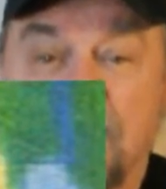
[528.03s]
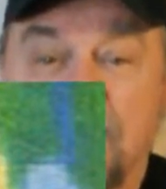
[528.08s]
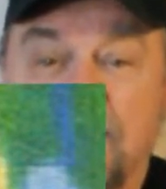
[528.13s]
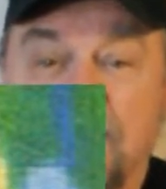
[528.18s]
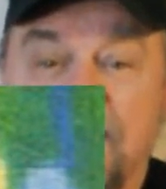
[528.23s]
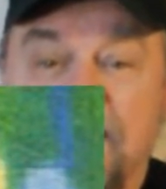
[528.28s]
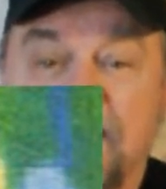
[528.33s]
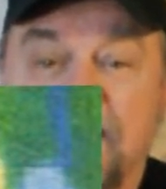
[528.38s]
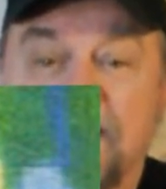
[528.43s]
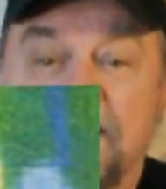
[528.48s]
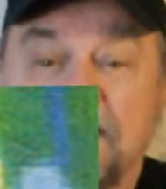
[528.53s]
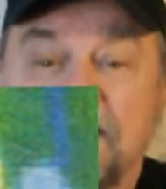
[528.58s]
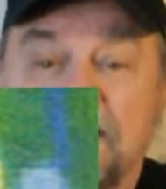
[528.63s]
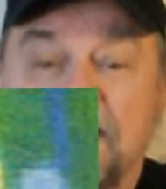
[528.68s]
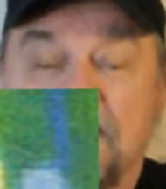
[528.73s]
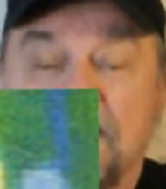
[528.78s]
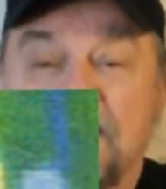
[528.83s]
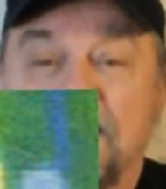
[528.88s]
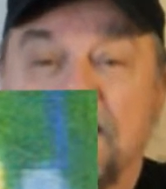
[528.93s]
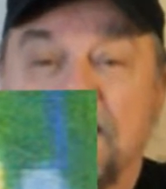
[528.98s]
of the
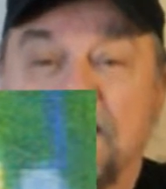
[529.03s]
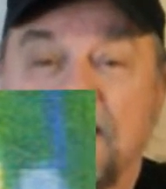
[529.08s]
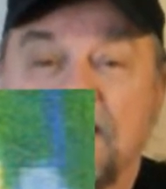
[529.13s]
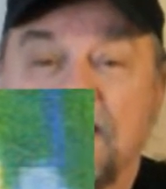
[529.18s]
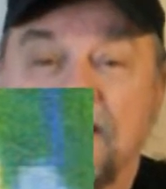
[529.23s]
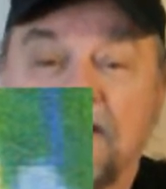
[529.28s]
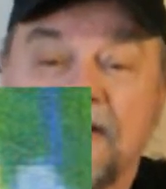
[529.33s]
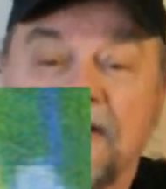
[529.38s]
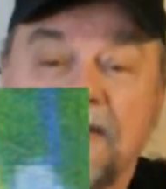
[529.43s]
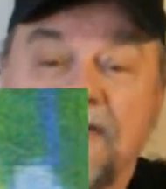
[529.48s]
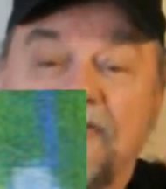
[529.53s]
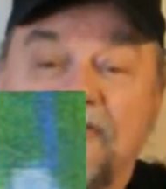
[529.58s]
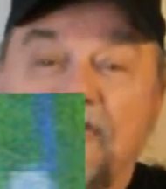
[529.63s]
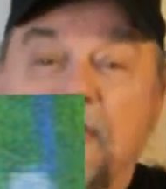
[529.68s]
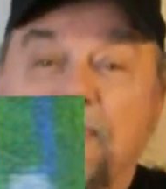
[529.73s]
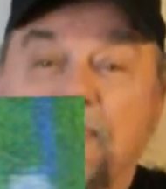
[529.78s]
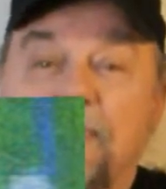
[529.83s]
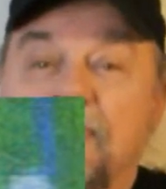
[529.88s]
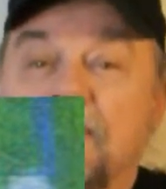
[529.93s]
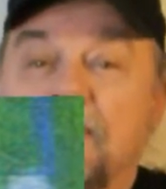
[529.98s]

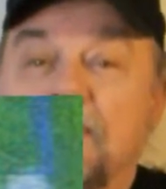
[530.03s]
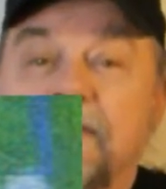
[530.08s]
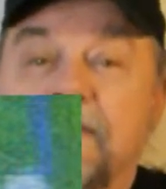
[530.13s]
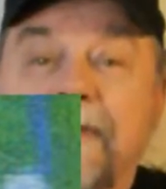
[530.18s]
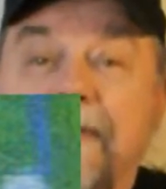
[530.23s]
Egyptian